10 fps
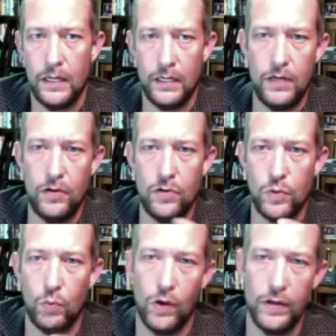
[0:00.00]
here's
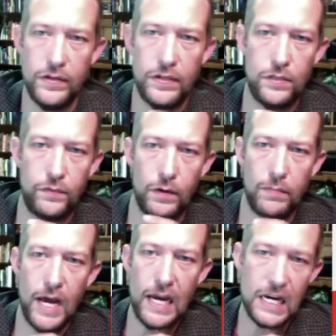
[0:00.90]
one. This is
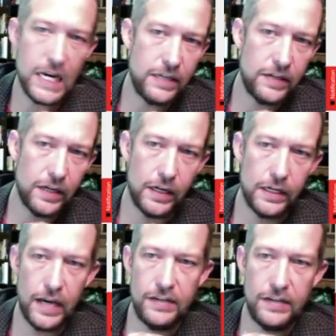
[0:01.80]
from Anita,
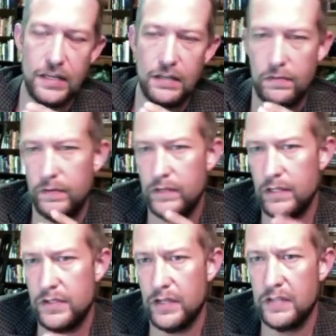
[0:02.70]

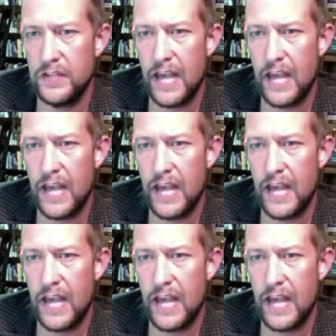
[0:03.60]
1956.